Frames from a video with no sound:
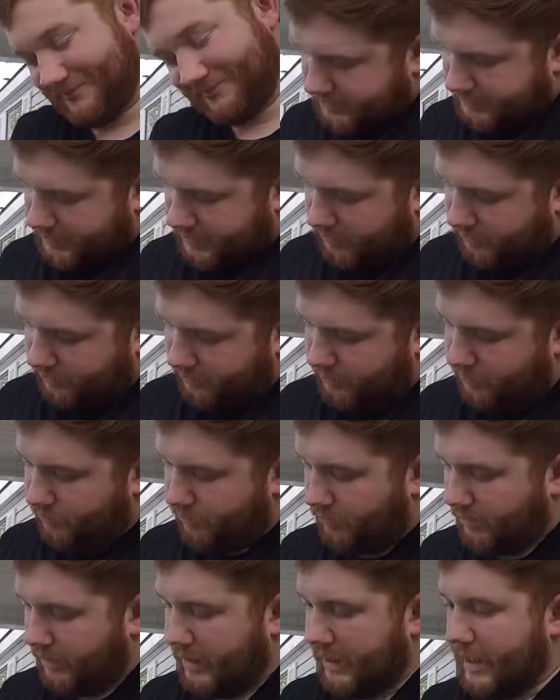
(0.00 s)
So you
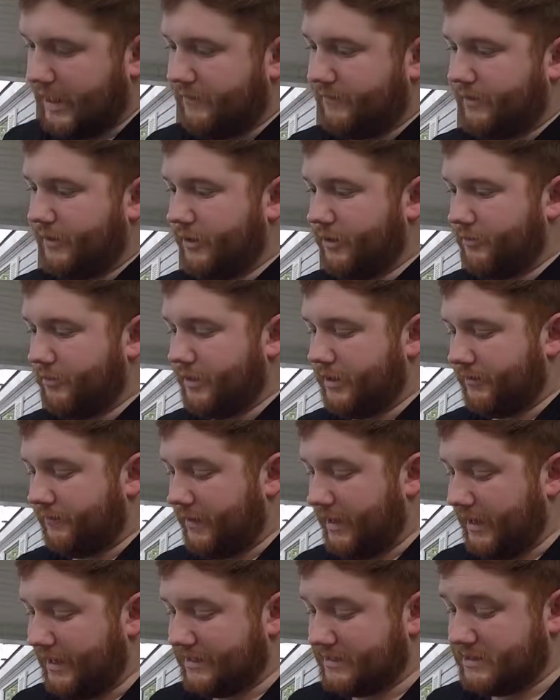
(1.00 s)
will have a little bit of
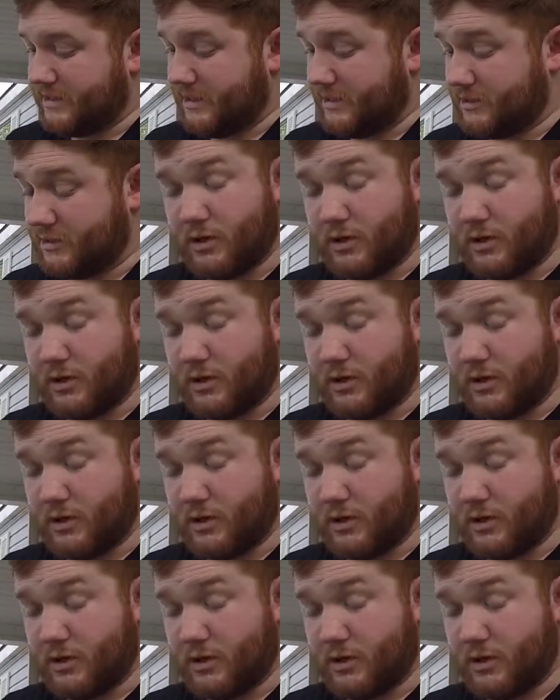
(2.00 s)
excess